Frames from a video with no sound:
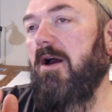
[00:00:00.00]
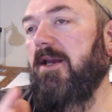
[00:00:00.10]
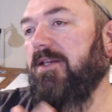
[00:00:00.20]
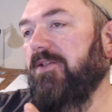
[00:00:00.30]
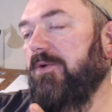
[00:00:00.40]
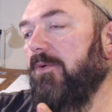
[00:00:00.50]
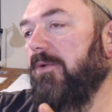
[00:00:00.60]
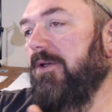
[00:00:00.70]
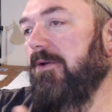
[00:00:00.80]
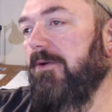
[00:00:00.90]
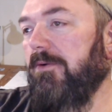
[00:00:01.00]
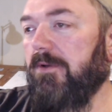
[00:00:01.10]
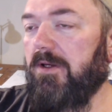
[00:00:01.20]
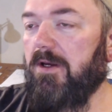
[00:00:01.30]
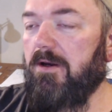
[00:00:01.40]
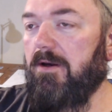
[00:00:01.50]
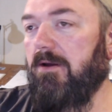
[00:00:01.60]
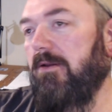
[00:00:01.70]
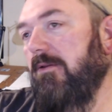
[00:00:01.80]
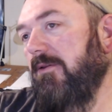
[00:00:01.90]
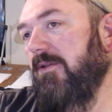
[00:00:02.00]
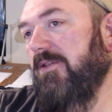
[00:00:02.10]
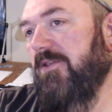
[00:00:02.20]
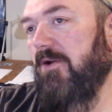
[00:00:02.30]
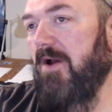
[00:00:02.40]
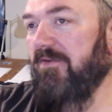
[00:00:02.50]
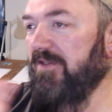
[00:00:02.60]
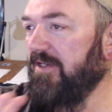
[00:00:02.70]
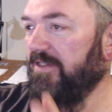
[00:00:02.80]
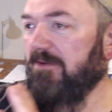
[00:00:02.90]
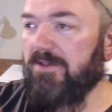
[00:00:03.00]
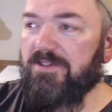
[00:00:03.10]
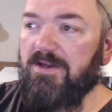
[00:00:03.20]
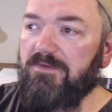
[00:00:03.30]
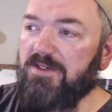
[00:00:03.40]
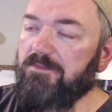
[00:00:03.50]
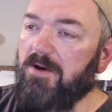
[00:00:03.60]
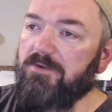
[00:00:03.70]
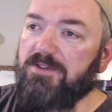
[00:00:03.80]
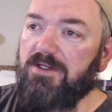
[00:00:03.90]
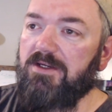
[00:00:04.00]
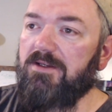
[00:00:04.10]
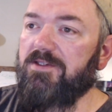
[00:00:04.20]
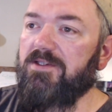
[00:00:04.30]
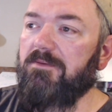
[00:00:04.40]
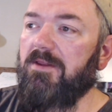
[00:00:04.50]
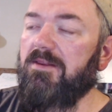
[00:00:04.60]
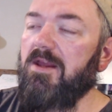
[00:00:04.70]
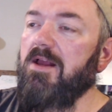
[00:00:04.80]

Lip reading: He's a cool dude. So I've seen some of the stuff he's posted, and some of the.